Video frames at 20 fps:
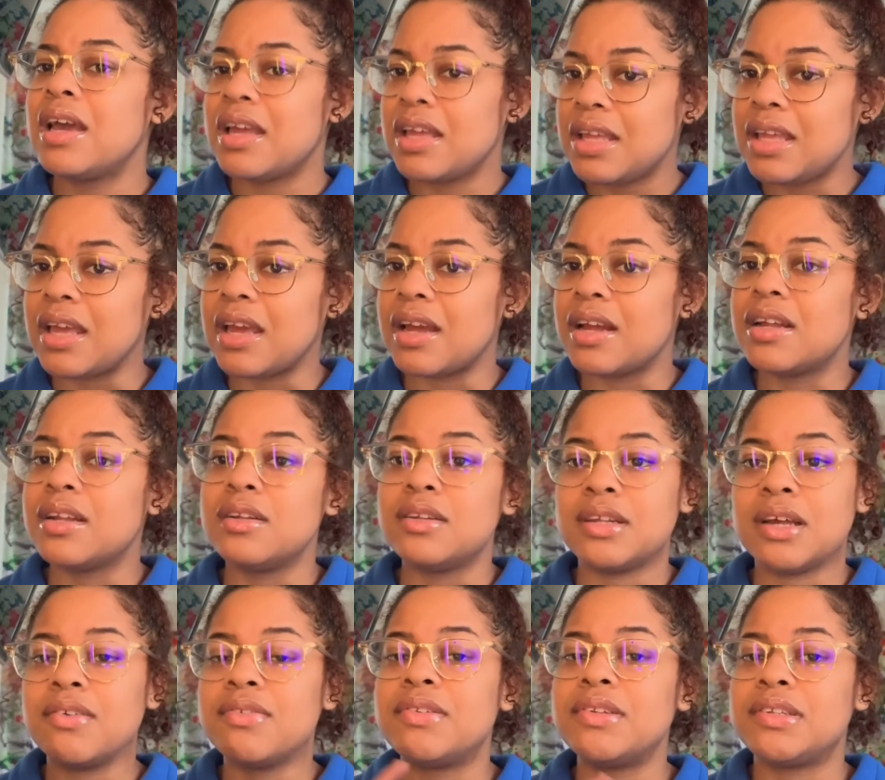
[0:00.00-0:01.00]
Yeah,
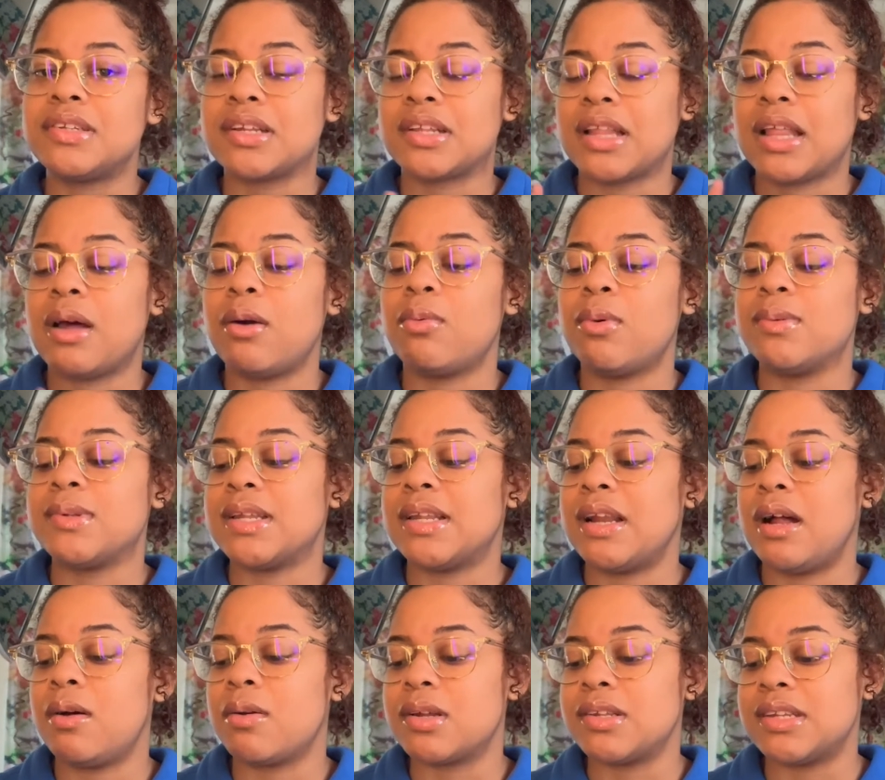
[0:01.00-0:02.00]
definitely check that website
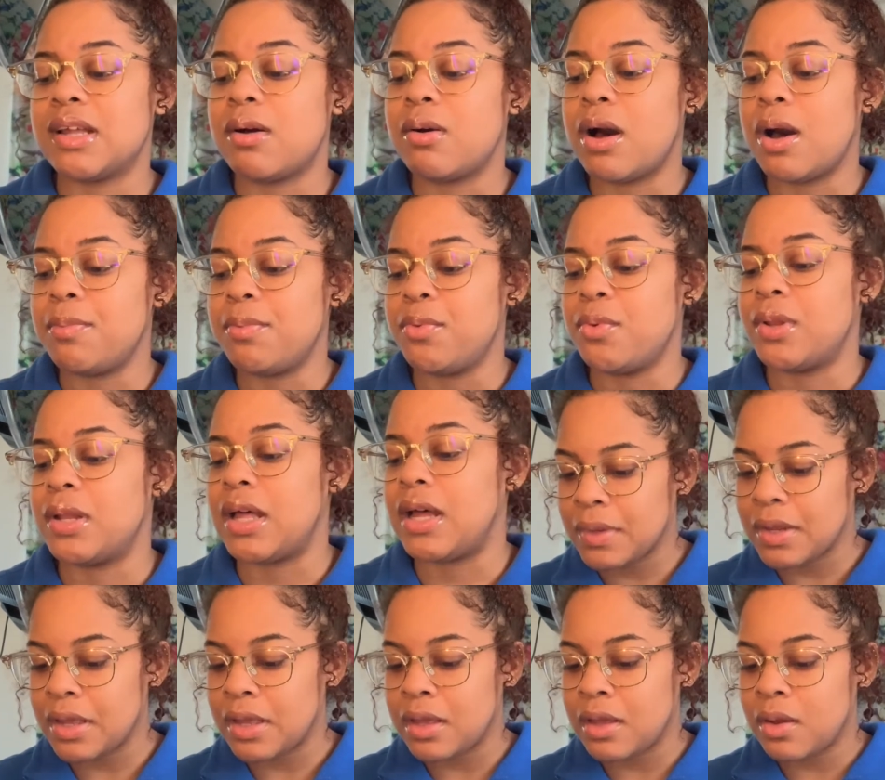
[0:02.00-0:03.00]
out because that will help you a
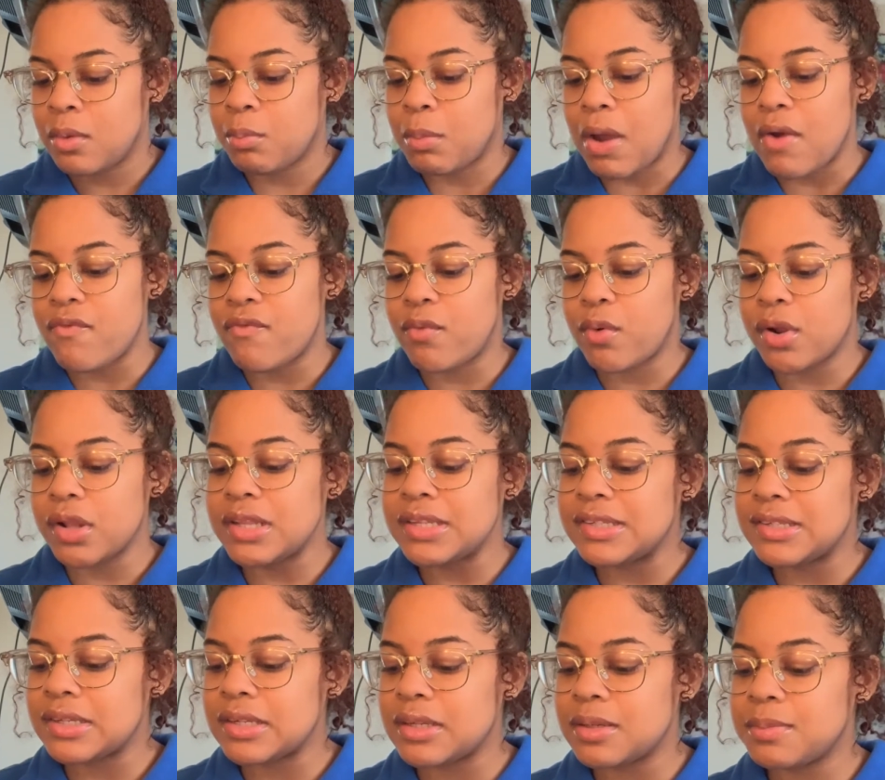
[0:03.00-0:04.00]
lot. My 4th
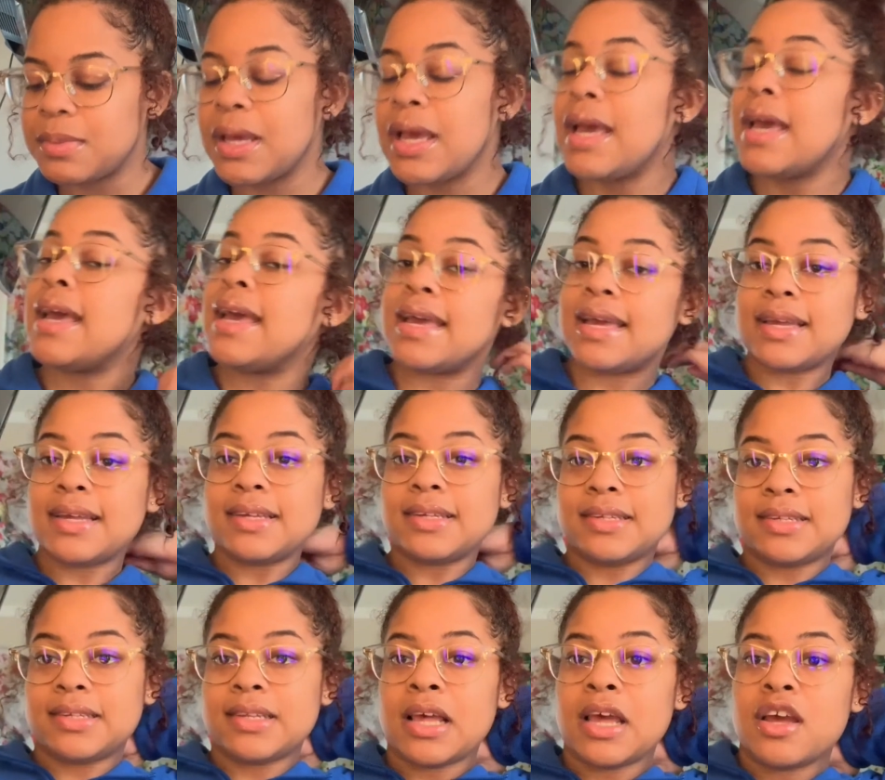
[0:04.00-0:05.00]
tip
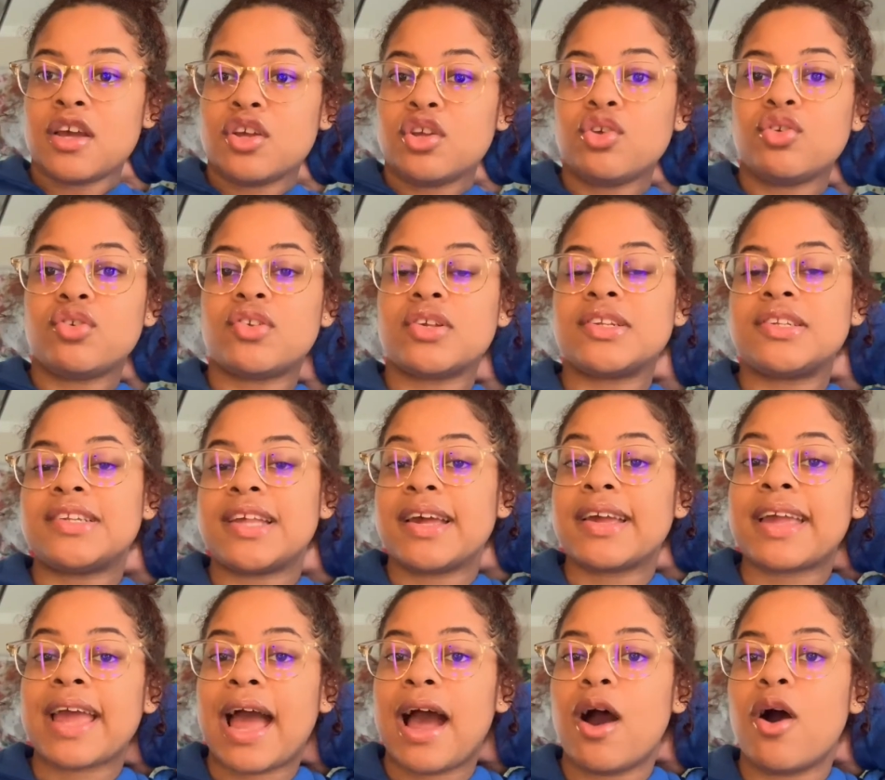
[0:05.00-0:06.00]
is you should
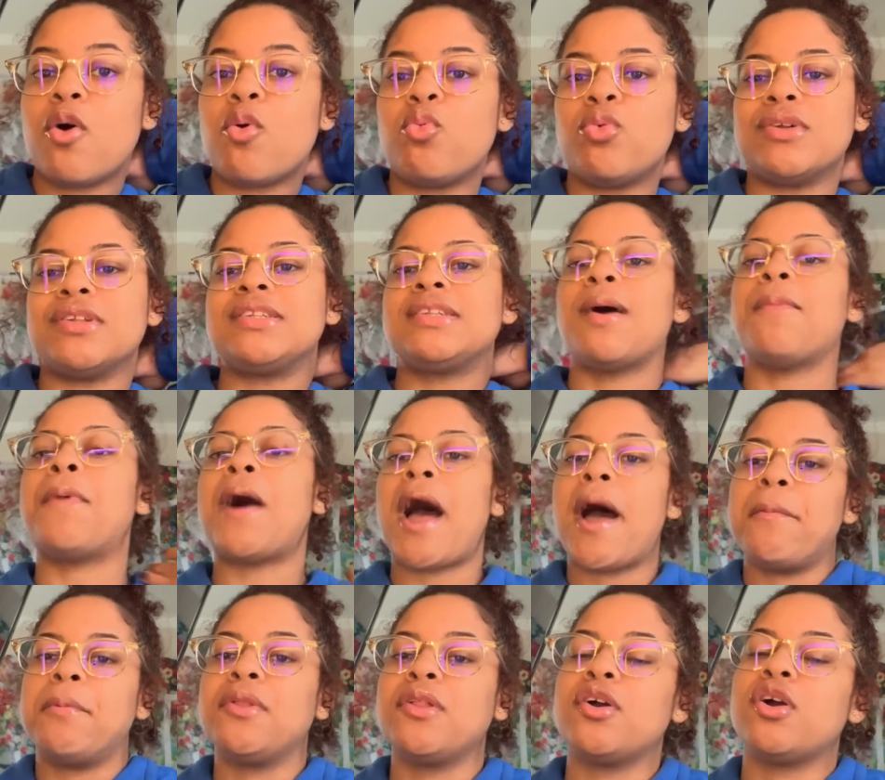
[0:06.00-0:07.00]
check out what's
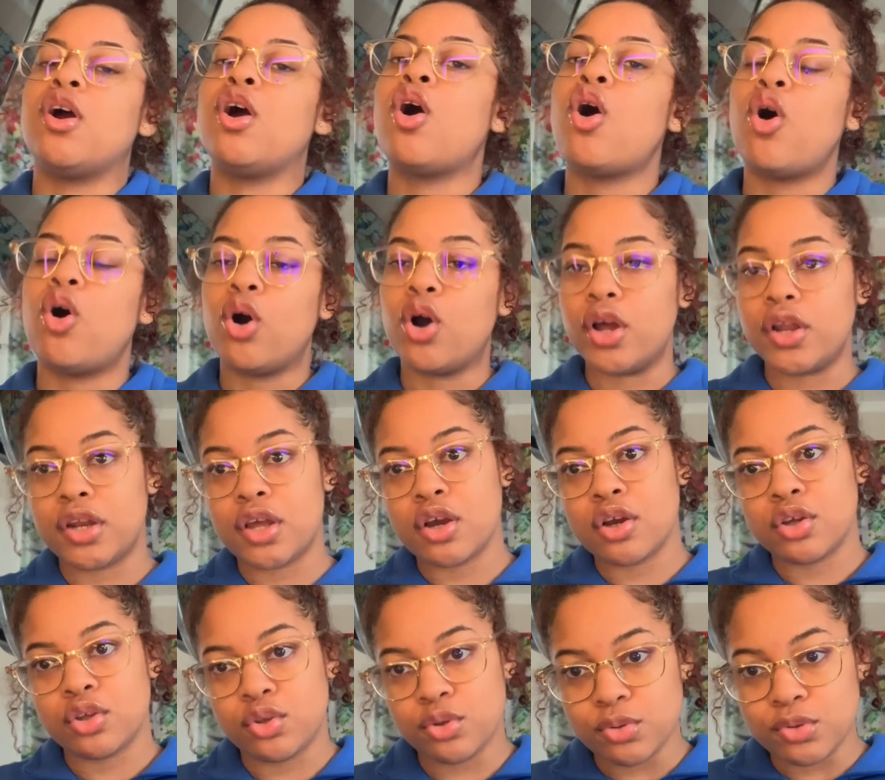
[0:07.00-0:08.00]
popular on
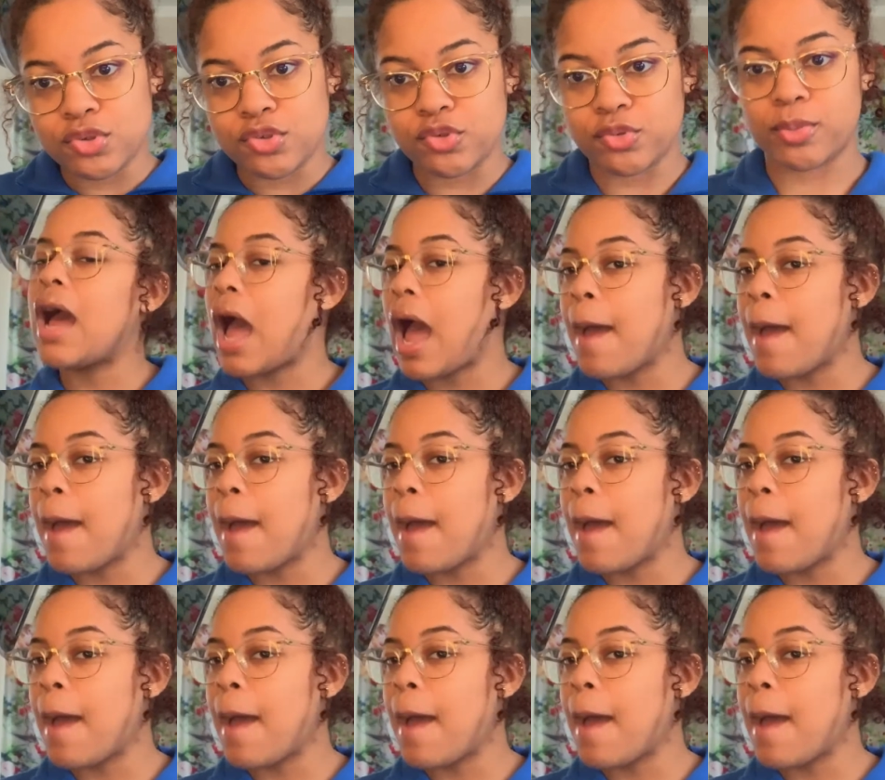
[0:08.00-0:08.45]
YouTube.